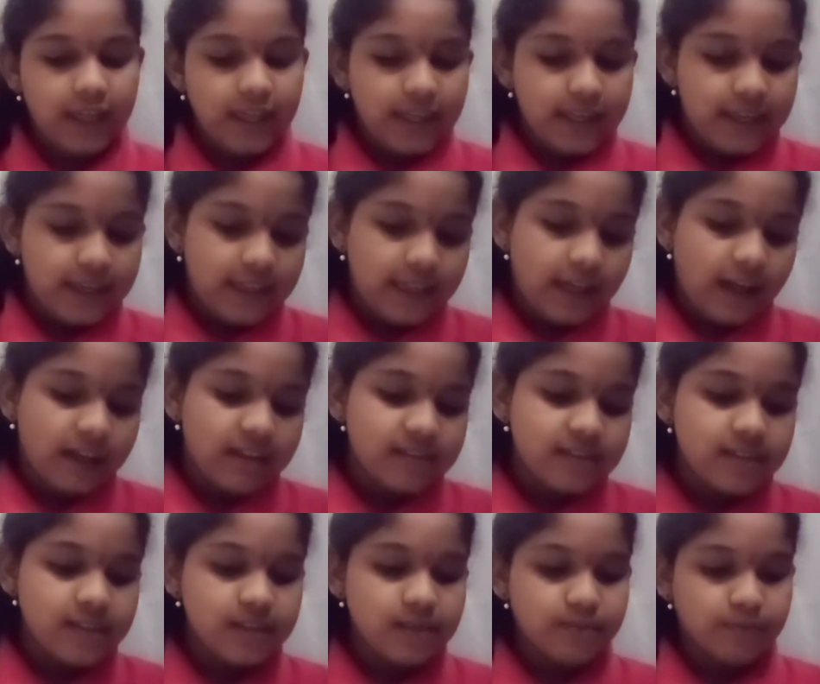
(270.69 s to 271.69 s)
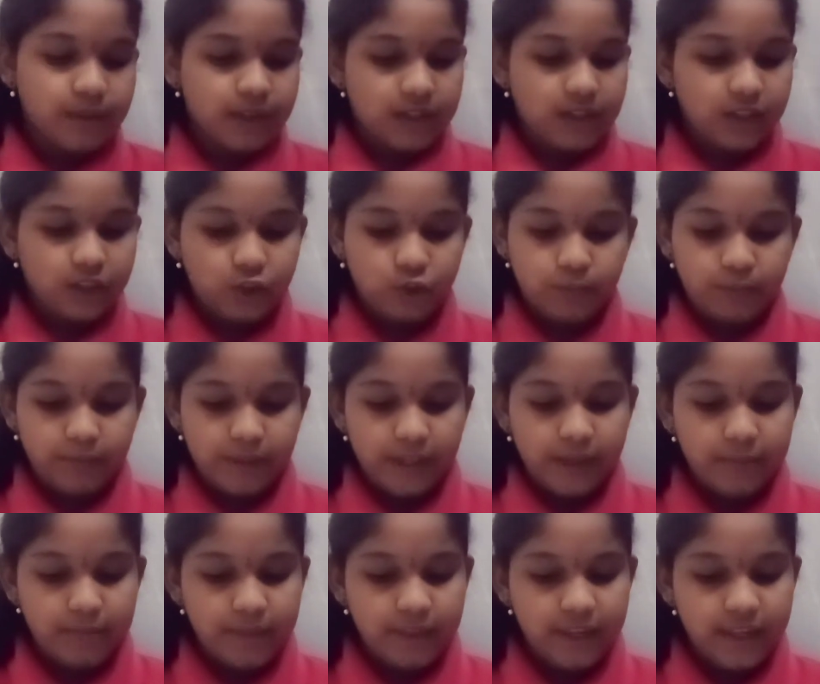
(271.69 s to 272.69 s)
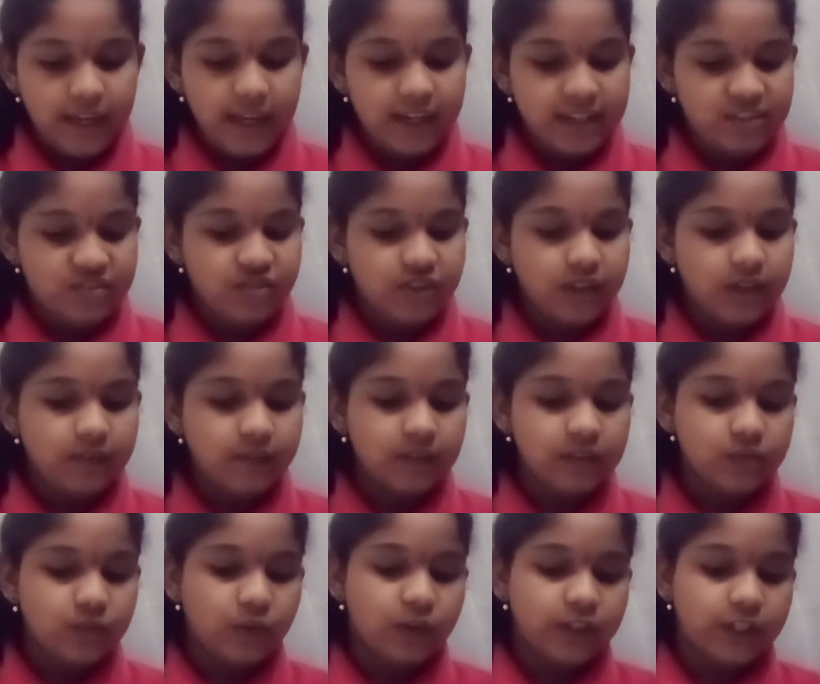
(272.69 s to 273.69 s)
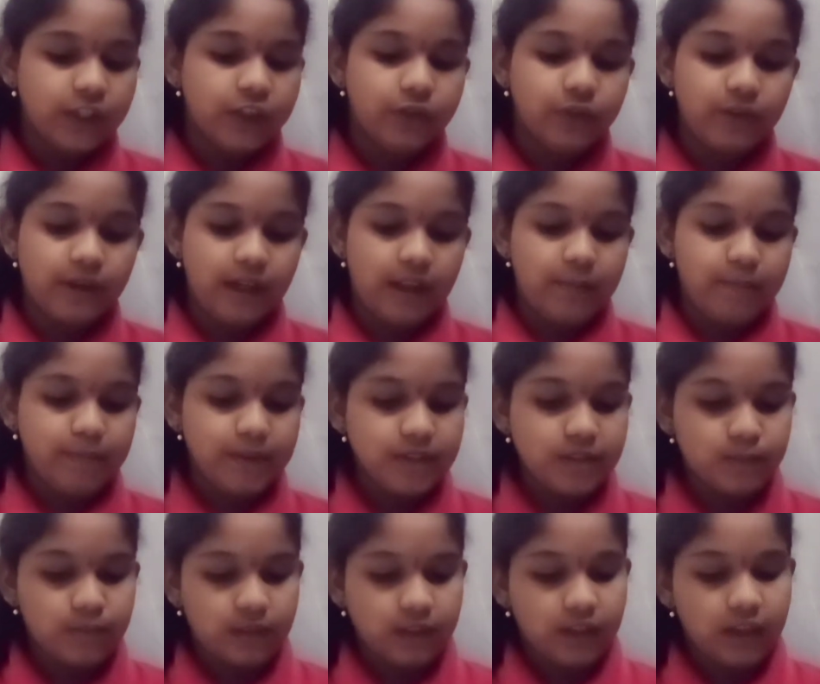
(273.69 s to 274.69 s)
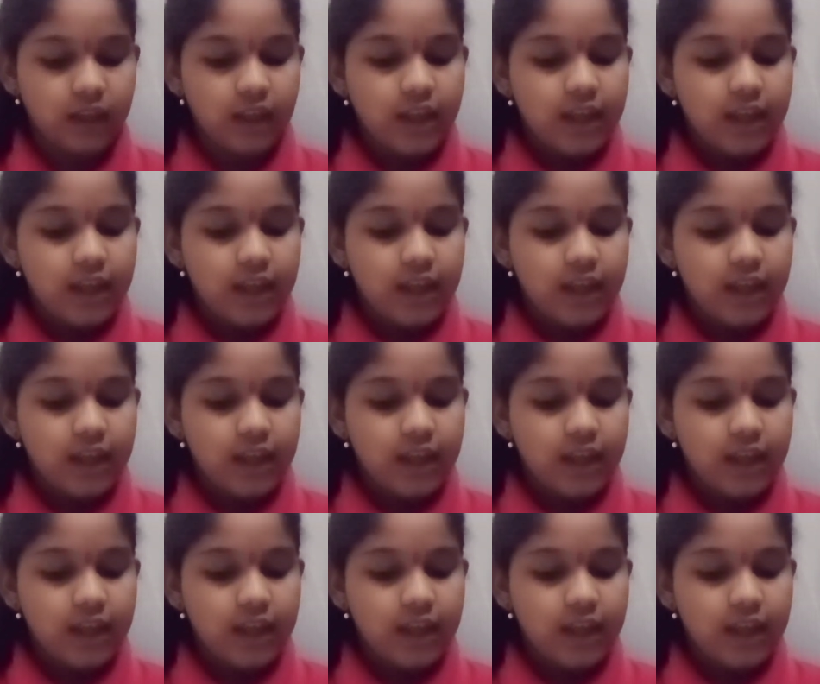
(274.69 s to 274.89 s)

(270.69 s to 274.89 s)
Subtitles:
He asked his mother to make biryani. Srinivas wanted to help his mother.